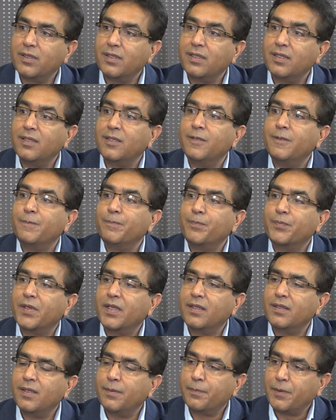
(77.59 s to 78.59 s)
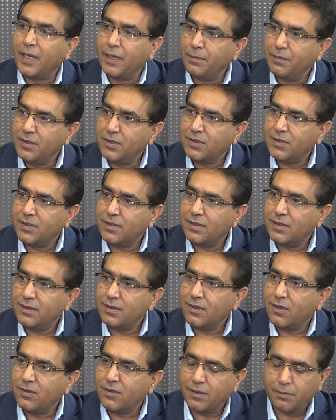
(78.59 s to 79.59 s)
the Prime
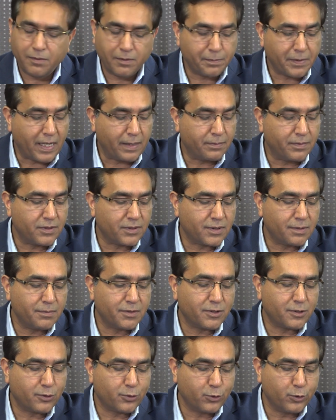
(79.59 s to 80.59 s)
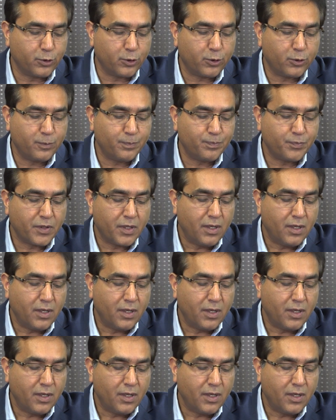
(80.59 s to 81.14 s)
Minister, Honorable Prime Minister Mr. Trudeau,